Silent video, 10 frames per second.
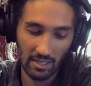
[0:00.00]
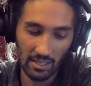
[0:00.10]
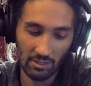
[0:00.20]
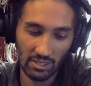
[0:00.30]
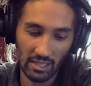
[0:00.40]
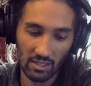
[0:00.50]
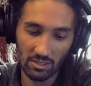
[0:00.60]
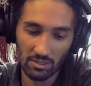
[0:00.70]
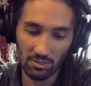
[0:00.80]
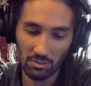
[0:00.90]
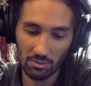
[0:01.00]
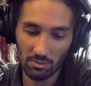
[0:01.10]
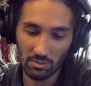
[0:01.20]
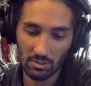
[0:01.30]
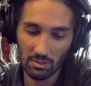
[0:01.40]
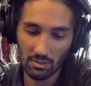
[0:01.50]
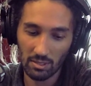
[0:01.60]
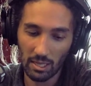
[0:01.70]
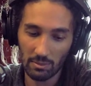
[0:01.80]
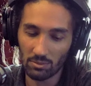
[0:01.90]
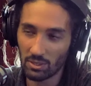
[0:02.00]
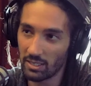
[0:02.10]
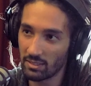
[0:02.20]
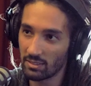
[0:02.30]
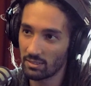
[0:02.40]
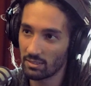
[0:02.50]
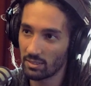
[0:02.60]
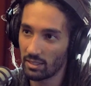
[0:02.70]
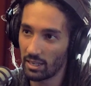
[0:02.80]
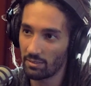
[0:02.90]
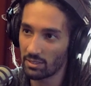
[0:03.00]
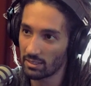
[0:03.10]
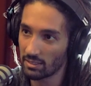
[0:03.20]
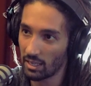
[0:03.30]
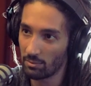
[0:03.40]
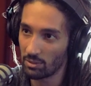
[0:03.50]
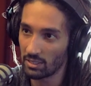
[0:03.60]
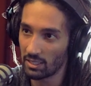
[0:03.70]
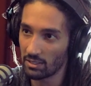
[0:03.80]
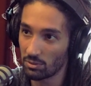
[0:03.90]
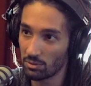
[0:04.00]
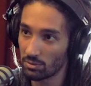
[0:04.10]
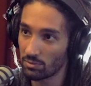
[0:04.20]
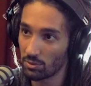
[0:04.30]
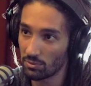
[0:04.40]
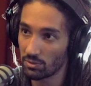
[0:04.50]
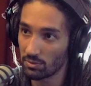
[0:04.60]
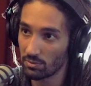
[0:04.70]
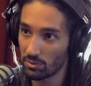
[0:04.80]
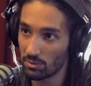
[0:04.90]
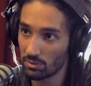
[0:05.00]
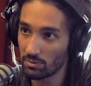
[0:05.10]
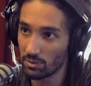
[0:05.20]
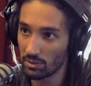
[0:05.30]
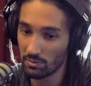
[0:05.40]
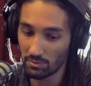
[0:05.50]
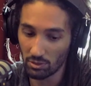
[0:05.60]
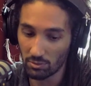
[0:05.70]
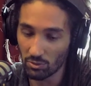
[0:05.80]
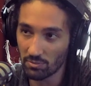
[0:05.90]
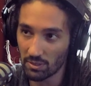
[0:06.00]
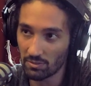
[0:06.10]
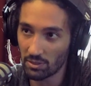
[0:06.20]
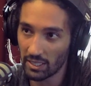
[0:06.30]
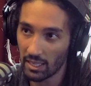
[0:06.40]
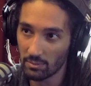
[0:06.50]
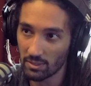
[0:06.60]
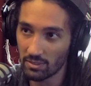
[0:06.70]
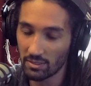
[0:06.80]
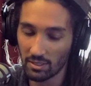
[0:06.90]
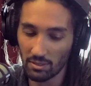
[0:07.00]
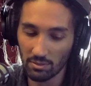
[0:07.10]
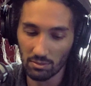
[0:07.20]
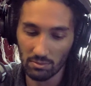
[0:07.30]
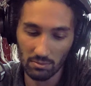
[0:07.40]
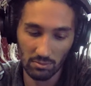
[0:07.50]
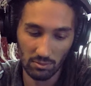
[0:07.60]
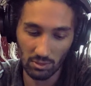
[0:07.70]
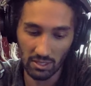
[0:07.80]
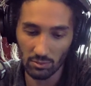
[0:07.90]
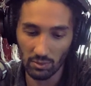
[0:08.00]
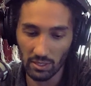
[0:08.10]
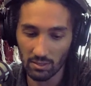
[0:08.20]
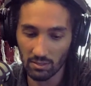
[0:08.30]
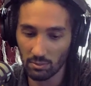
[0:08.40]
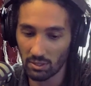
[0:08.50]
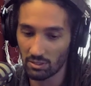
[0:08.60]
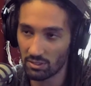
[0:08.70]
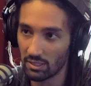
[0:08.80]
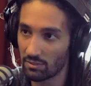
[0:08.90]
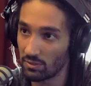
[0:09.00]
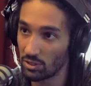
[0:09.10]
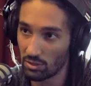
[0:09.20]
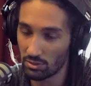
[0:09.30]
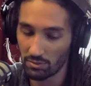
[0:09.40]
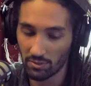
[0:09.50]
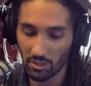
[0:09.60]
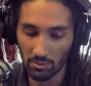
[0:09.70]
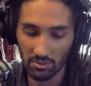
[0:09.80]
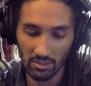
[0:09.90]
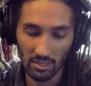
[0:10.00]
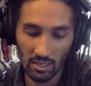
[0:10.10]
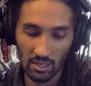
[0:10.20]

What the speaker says: And now that I got into animal rights, and I have a nice camera that I use for the movement, for the animals, you know, to raise awareness, so whether it's at vigils or farms.